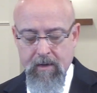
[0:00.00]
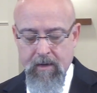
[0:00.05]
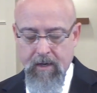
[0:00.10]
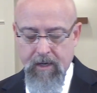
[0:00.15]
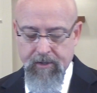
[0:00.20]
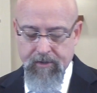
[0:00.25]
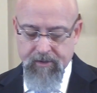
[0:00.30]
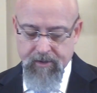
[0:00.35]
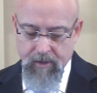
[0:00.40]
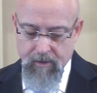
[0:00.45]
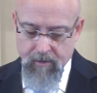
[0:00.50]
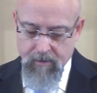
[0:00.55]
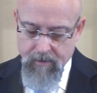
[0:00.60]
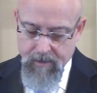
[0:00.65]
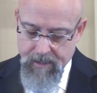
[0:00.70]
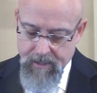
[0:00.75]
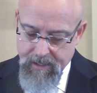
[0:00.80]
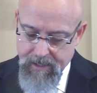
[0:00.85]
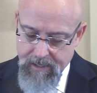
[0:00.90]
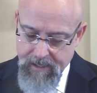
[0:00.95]
And so
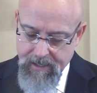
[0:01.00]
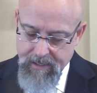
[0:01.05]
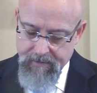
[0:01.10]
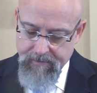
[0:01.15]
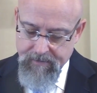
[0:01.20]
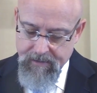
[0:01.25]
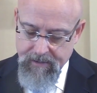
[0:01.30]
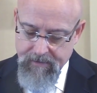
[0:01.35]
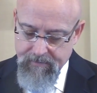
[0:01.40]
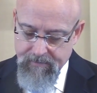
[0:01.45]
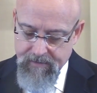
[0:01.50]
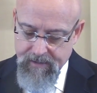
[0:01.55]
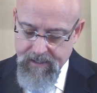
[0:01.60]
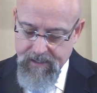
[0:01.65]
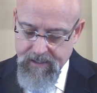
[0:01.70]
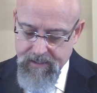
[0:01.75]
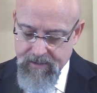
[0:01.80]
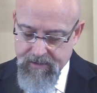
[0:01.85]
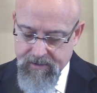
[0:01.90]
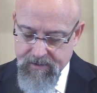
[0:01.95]
in, in
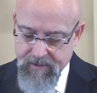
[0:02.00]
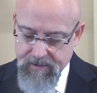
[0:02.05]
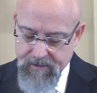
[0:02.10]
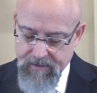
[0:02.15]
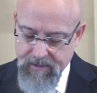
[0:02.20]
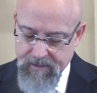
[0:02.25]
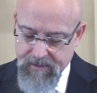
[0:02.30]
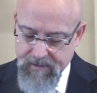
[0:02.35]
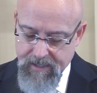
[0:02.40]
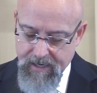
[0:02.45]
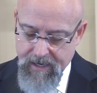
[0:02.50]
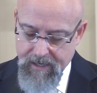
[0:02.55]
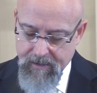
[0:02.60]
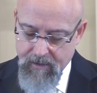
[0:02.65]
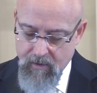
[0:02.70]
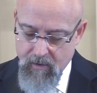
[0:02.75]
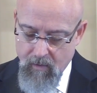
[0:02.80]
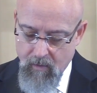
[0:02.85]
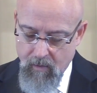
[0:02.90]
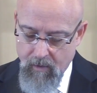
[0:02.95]
these, this
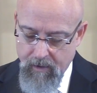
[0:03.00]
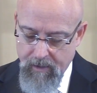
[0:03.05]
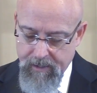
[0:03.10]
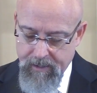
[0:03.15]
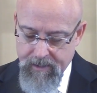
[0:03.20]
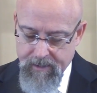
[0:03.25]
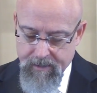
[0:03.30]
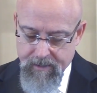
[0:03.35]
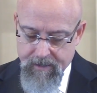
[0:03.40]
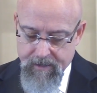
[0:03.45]
category,